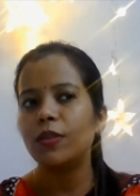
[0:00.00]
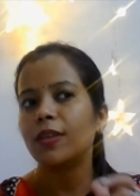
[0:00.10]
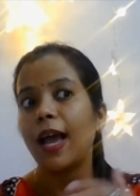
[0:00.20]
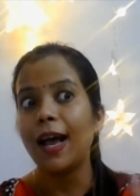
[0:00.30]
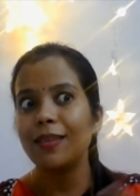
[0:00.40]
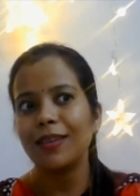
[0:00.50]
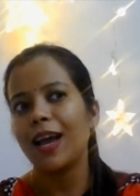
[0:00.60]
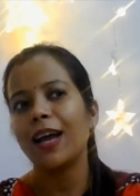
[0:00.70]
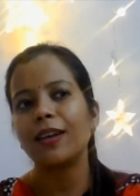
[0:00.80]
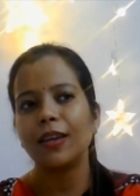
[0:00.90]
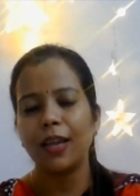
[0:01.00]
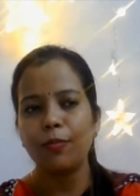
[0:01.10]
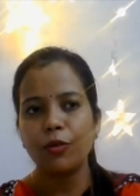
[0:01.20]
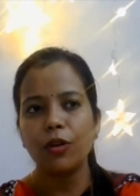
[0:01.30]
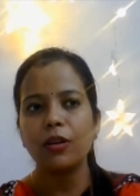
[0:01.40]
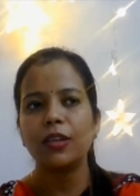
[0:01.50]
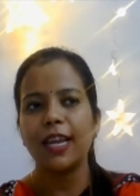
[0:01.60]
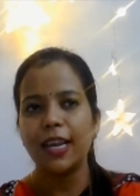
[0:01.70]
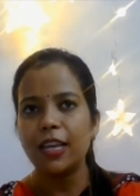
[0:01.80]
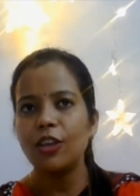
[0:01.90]
as I had kept on
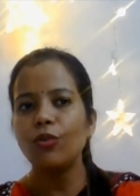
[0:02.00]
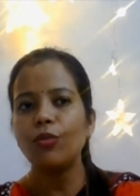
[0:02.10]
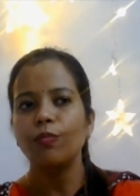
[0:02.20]
telling you.